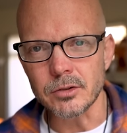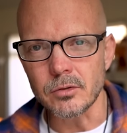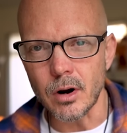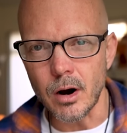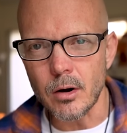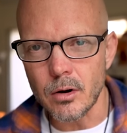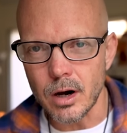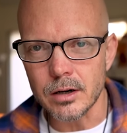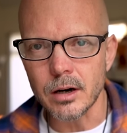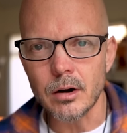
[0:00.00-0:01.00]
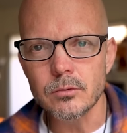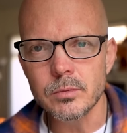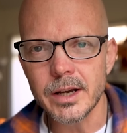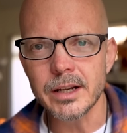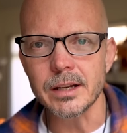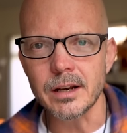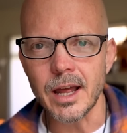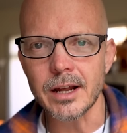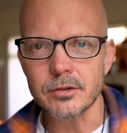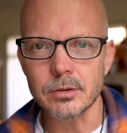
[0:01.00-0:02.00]
You all are already
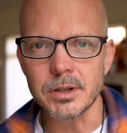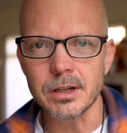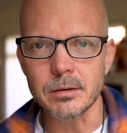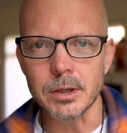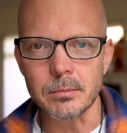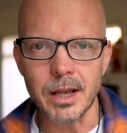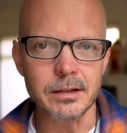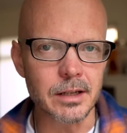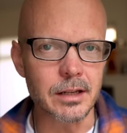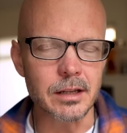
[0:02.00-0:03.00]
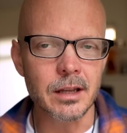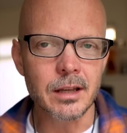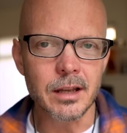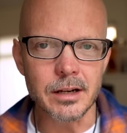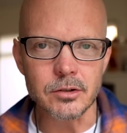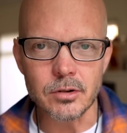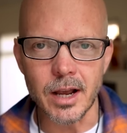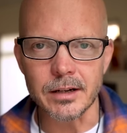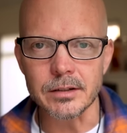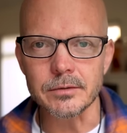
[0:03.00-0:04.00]
naturally becoming magnetic and
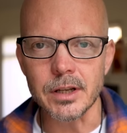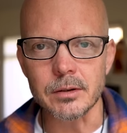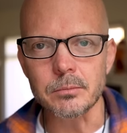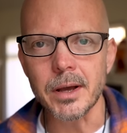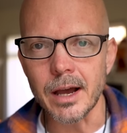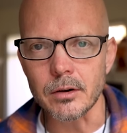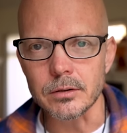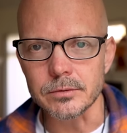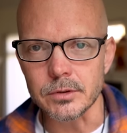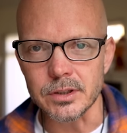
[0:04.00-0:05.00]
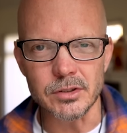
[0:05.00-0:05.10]
attractive and powerful.